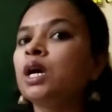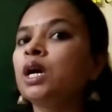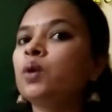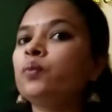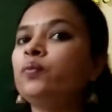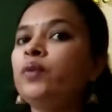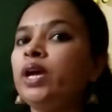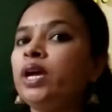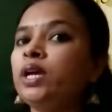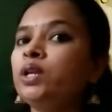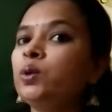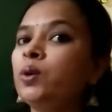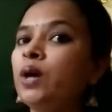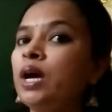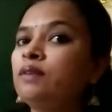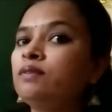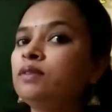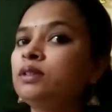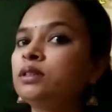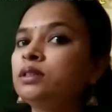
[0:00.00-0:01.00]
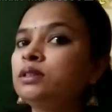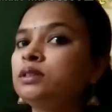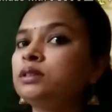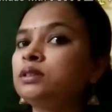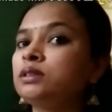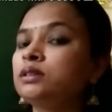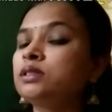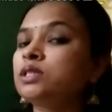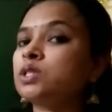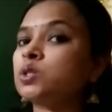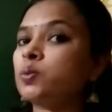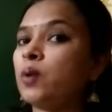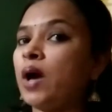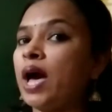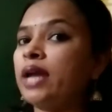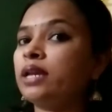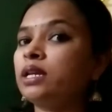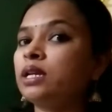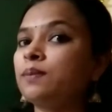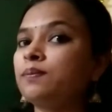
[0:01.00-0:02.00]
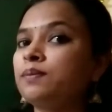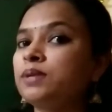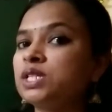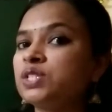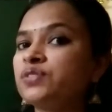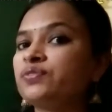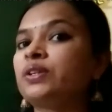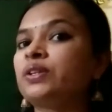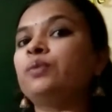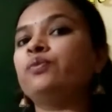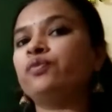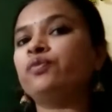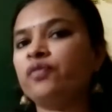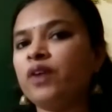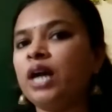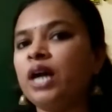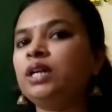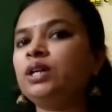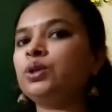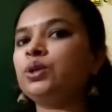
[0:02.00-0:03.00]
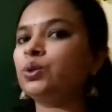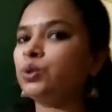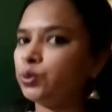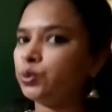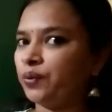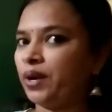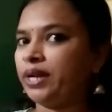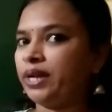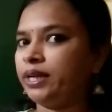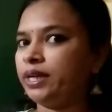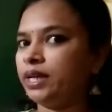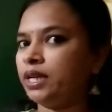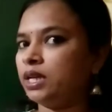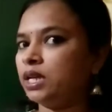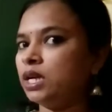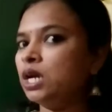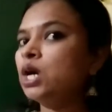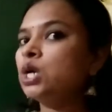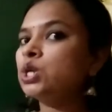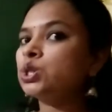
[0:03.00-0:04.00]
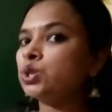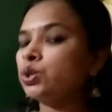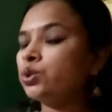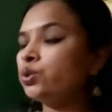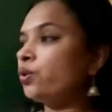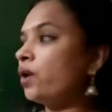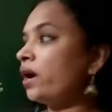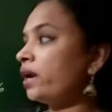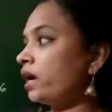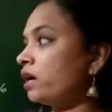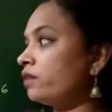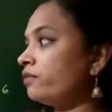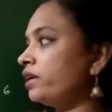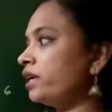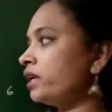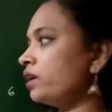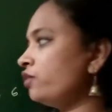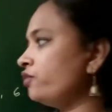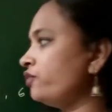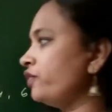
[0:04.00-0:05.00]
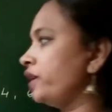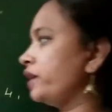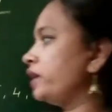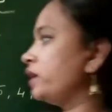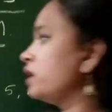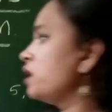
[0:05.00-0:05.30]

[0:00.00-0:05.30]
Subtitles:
where you have learnt the square numbers from 1 to 20. So you are aware of it.